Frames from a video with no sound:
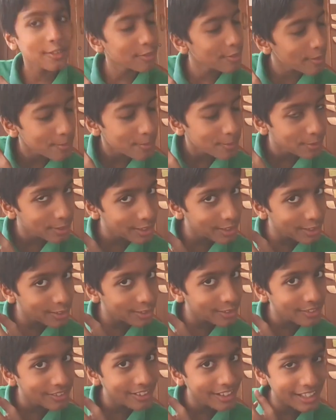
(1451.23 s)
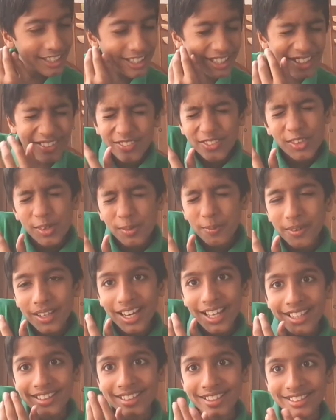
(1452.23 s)
if we put it into our ear, we'll be
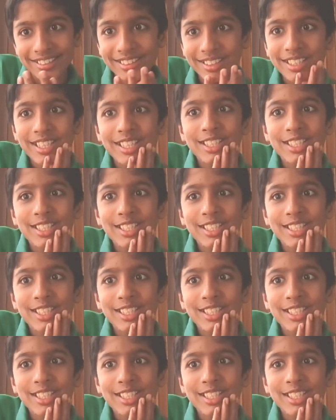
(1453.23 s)
like this.